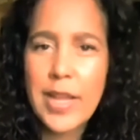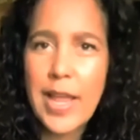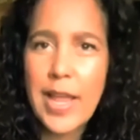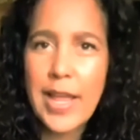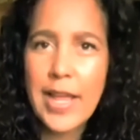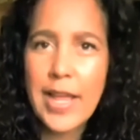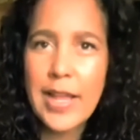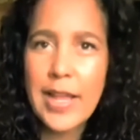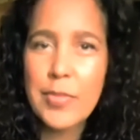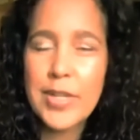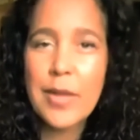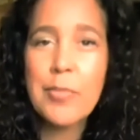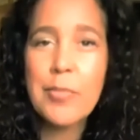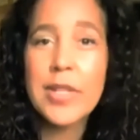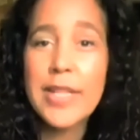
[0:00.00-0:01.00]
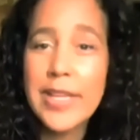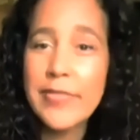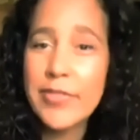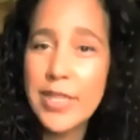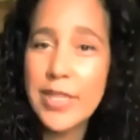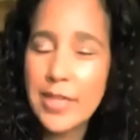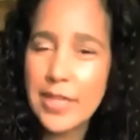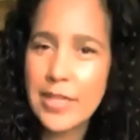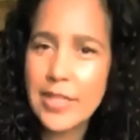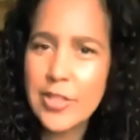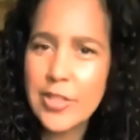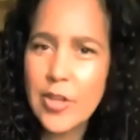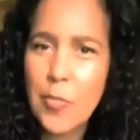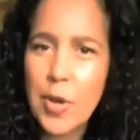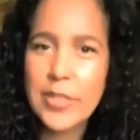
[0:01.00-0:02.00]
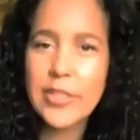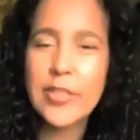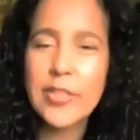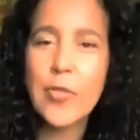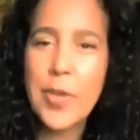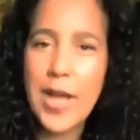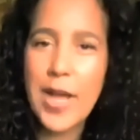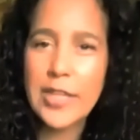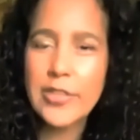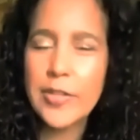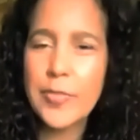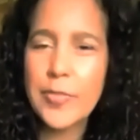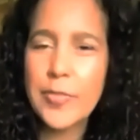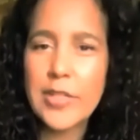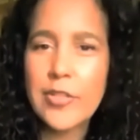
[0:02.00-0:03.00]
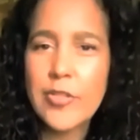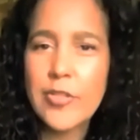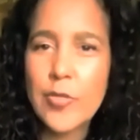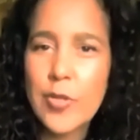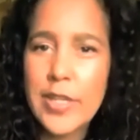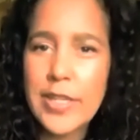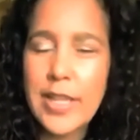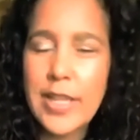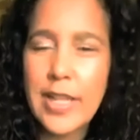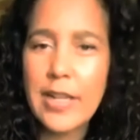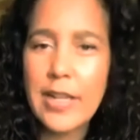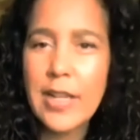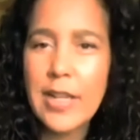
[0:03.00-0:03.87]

And but I believed in it so much, so passionate about the story that